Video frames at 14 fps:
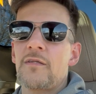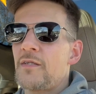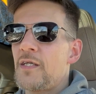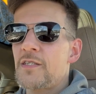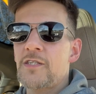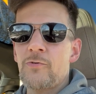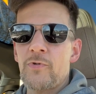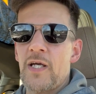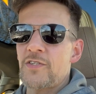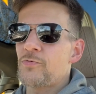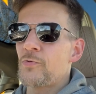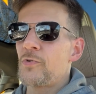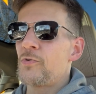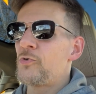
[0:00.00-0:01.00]
hit the
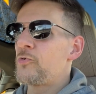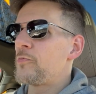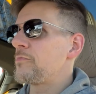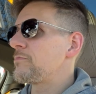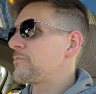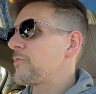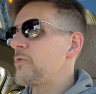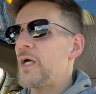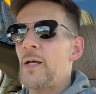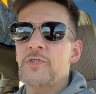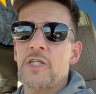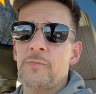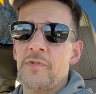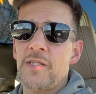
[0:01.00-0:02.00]
restroom, grab
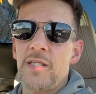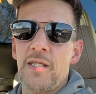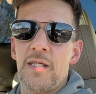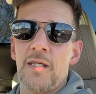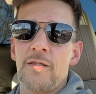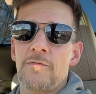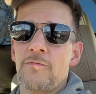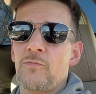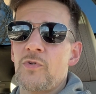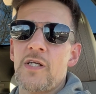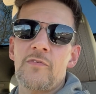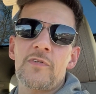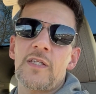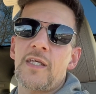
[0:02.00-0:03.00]
something to eat,
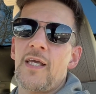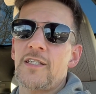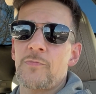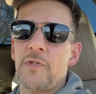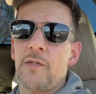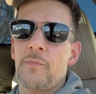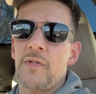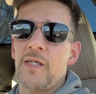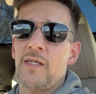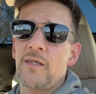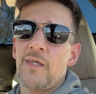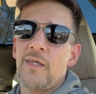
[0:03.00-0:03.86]
whatever the case may be.